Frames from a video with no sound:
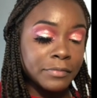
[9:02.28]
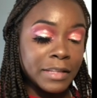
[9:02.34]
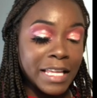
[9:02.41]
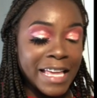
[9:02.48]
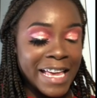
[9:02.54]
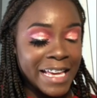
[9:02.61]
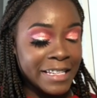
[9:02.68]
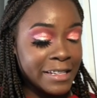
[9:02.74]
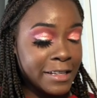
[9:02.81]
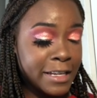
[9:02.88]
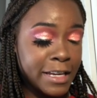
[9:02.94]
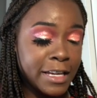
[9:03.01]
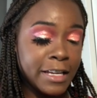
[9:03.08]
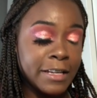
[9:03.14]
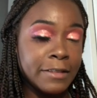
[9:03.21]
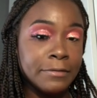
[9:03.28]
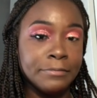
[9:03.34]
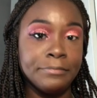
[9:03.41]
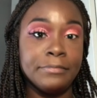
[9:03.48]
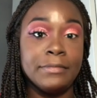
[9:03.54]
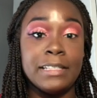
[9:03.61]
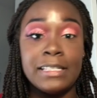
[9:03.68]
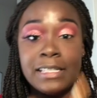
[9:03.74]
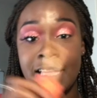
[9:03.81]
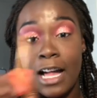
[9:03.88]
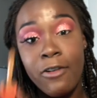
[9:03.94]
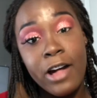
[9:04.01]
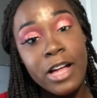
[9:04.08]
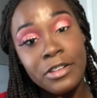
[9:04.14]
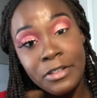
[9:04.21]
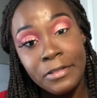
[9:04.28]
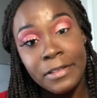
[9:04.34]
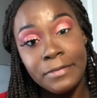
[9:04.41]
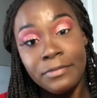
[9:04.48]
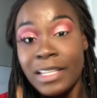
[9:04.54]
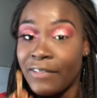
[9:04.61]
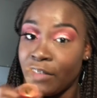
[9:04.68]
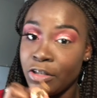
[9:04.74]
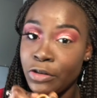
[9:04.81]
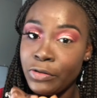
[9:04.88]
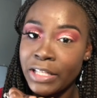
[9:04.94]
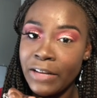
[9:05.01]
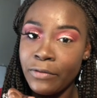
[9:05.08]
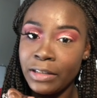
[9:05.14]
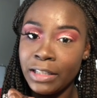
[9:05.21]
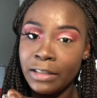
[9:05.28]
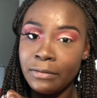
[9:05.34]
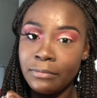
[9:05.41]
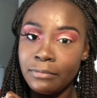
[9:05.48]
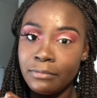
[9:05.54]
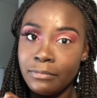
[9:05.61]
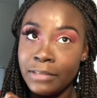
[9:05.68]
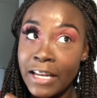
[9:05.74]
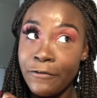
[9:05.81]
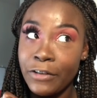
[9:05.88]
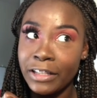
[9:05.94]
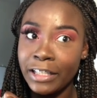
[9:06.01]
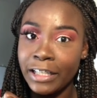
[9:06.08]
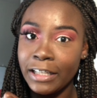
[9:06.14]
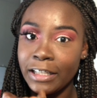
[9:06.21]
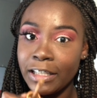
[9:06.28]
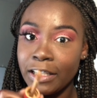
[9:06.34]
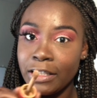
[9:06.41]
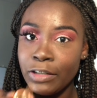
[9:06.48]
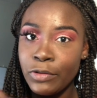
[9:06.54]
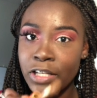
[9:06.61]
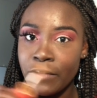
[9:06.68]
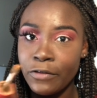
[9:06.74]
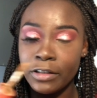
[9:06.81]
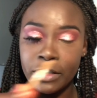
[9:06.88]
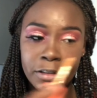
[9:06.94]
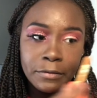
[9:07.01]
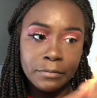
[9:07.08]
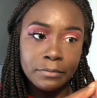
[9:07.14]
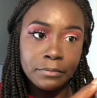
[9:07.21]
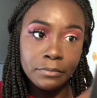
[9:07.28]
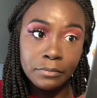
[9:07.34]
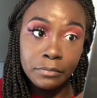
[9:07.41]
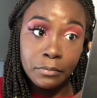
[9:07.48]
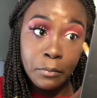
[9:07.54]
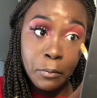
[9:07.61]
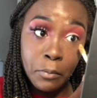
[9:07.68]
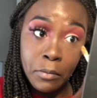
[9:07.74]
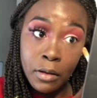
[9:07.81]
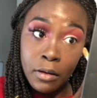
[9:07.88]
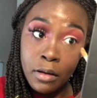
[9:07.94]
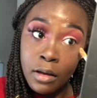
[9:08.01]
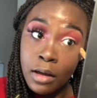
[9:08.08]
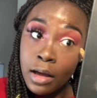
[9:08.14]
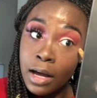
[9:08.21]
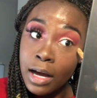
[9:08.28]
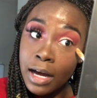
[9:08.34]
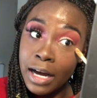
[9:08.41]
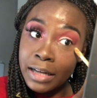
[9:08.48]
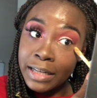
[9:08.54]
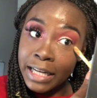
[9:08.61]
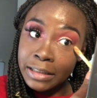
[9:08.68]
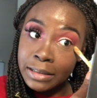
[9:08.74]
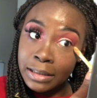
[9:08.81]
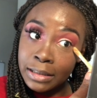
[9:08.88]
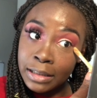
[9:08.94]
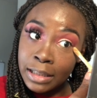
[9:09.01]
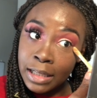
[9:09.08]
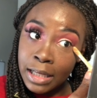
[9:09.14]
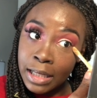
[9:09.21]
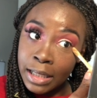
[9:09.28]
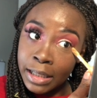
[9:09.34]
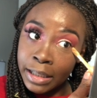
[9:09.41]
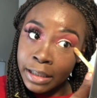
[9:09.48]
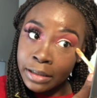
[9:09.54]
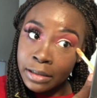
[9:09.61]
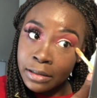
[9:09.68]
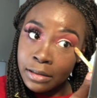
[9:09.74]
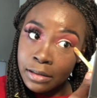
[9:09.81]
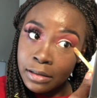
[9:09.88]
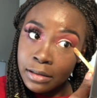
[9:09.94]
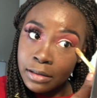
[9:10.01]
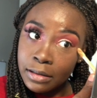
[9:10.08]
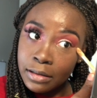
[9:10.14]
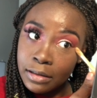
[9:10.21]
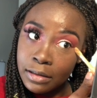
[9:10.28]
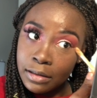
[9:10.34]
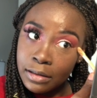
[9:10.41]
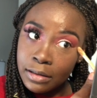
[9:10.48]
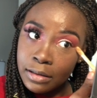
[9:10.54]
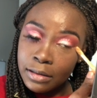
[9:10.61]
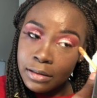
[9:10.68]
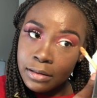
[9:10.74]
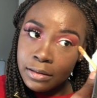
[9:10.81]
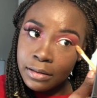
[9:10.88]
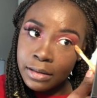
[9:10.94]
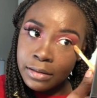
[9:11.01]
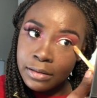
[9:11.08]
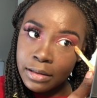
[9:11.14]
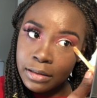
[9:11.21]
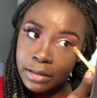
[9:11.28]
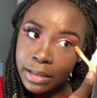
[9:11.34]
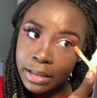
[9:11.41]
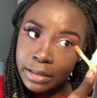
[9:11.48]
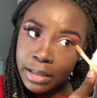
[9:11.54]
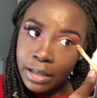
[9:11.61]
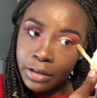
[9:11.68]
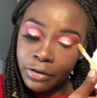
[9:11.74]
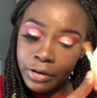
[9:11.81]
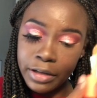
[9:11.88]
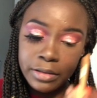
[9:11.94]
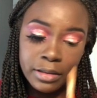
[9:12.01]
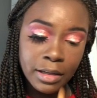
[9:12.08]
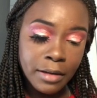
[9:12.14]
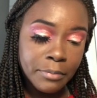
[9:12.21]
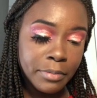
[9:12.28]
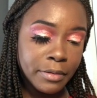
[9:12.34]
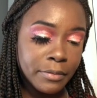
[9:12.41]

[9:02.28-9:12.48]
And again, this is how I do it. If you do it differently, do it differently. I like to line this to clean that crease up.